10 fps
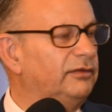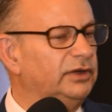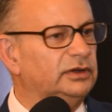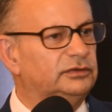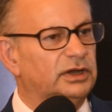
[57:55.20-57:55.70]

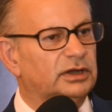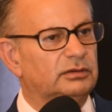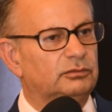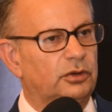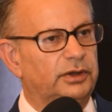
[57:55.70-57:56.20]
having a
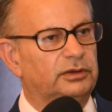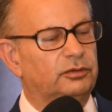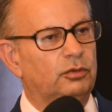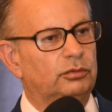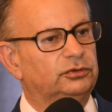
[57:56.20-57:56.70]
dig at what
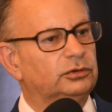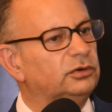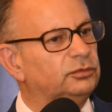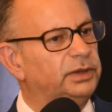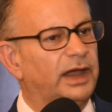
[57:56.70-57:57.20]
they thought were
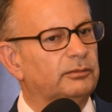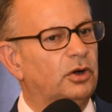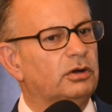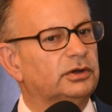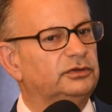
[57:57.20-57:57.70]
Jewish
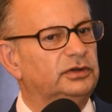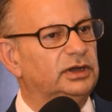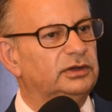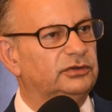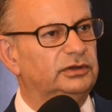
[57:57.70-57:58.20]
black
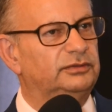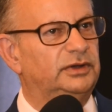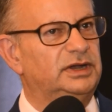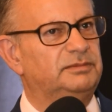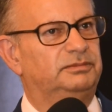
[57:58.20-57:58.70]
marketeers,
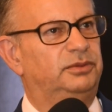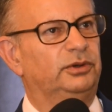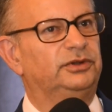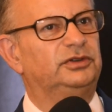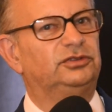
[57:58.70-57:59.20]
and if
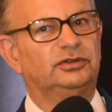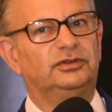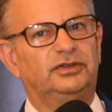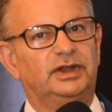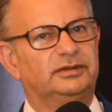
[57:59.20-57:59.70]
any
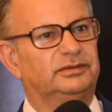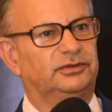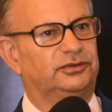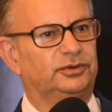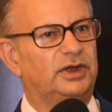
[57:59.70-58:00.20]
politician
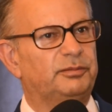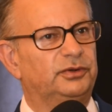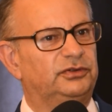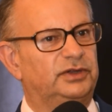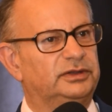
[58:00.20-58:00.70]
said, stood
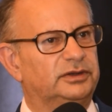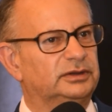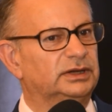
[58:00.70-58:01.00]
up and said